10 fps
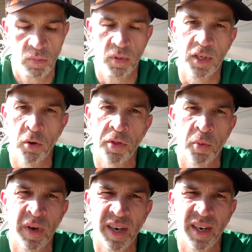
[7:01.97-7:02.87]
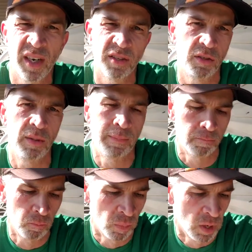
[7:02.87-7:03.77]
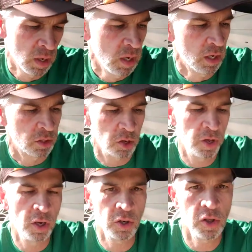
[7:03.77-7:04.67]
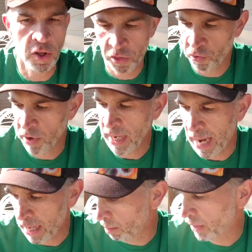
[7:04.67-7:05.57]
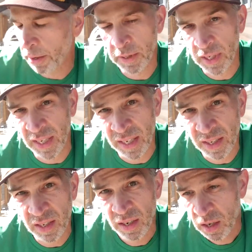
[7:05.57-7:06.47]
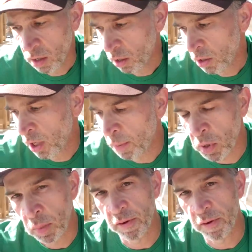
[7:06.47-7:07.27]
Deal with it when it does. So those are the 3 items I was sent to help me on my